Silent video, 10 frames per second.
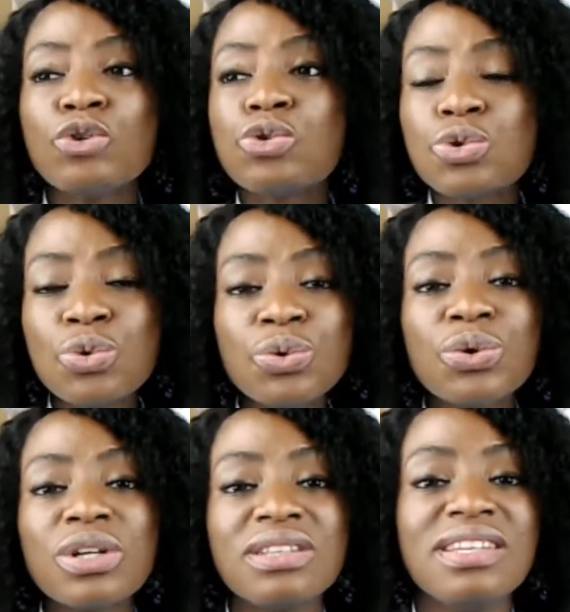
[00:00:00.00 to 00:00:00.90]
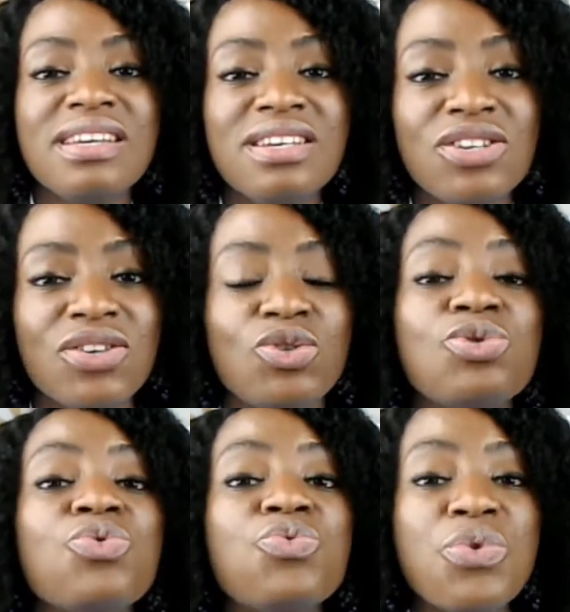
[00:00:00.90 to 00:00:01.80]

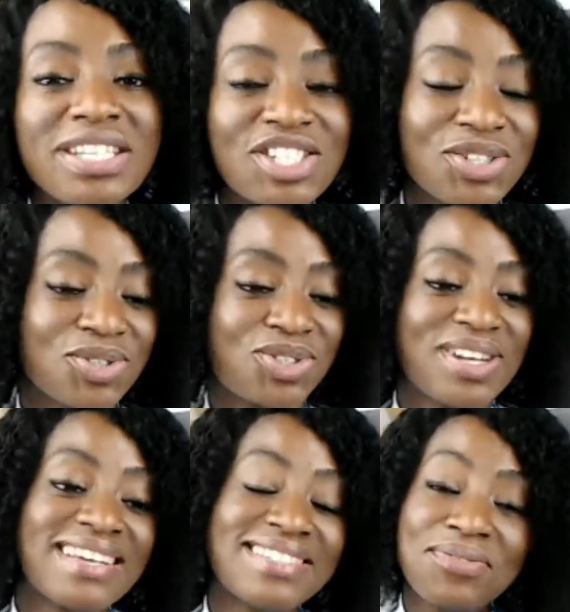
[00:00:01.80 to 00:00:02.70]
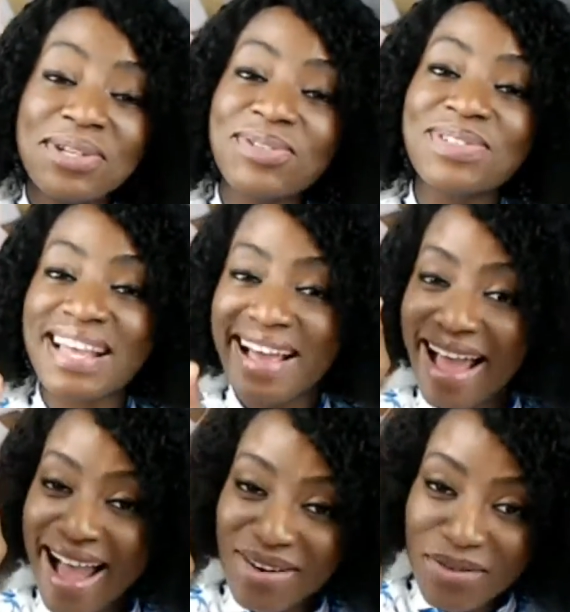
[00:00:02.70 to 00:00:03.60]
to Rachel. Should I say Rachel was like
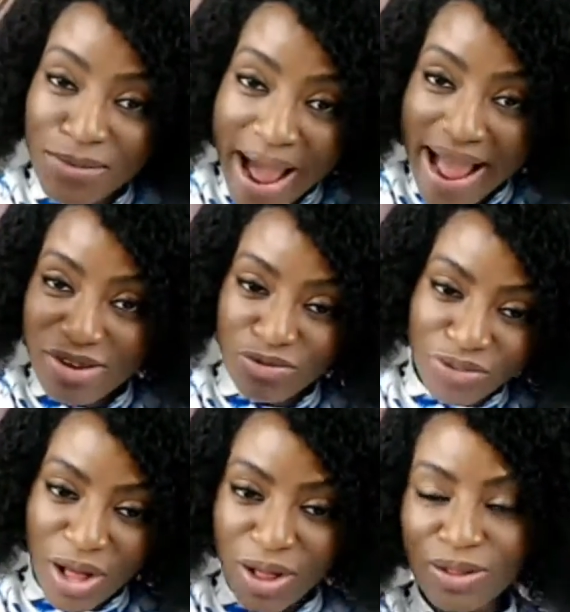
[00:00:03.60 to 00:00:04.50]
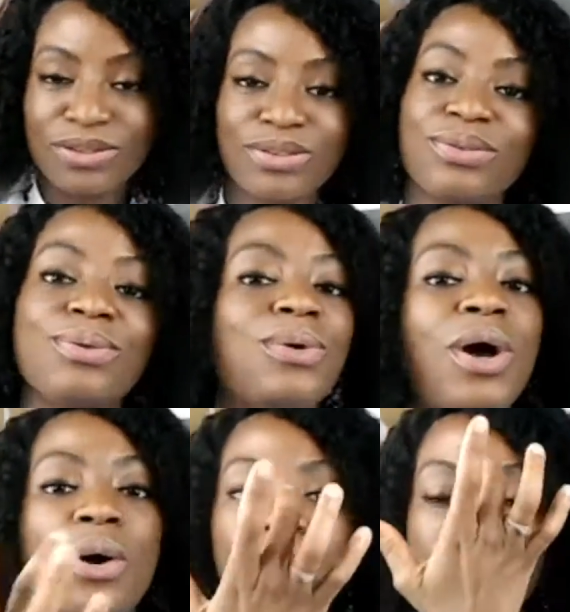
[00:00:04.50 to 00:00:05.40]
her rival,
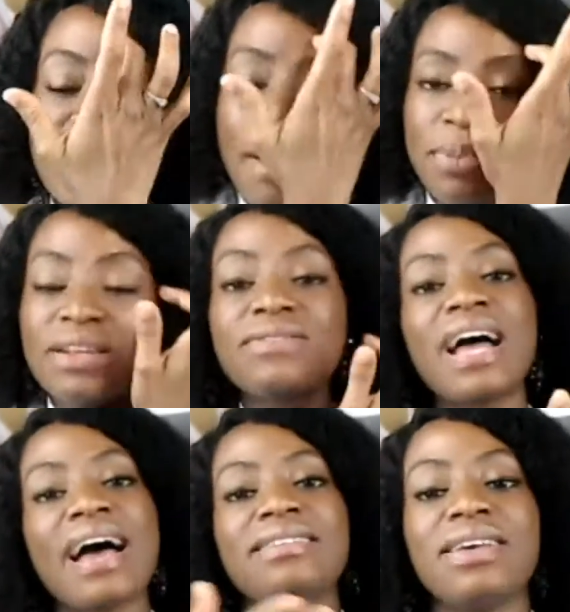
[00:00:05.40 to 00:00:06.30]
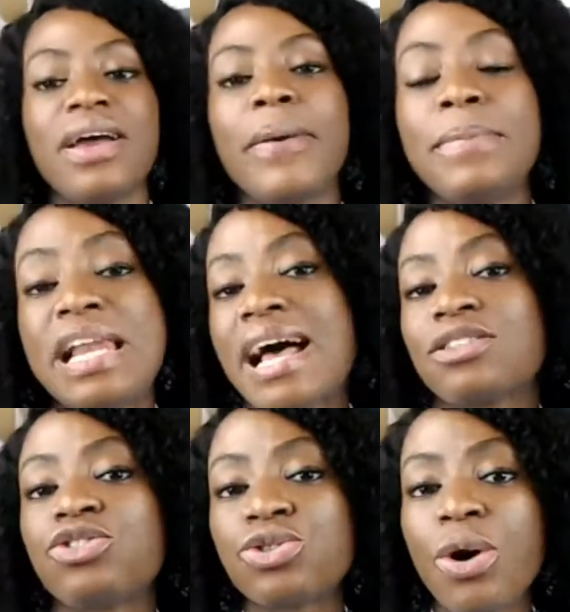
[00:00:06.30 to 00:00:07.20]
But I believe that
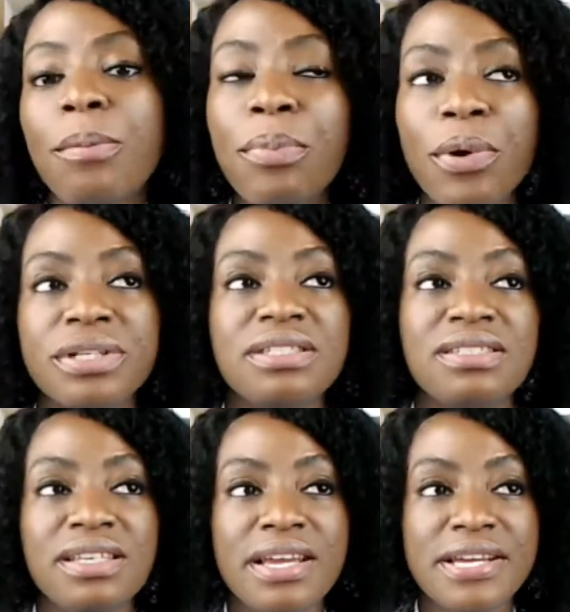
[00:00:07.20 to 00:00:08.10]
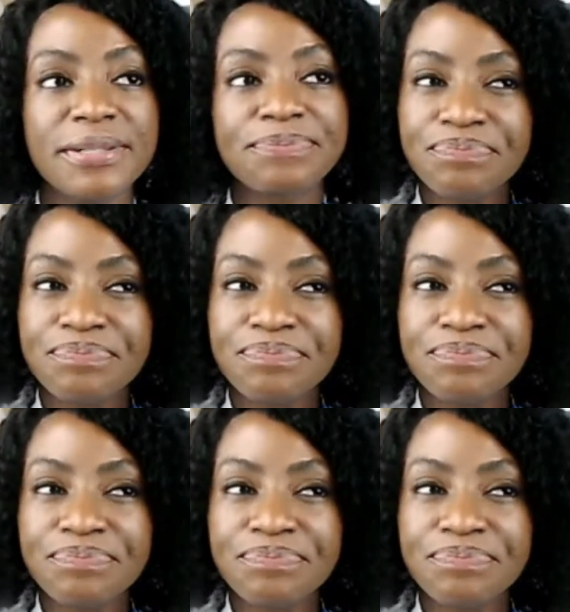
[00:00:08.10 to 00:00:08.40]
at some point they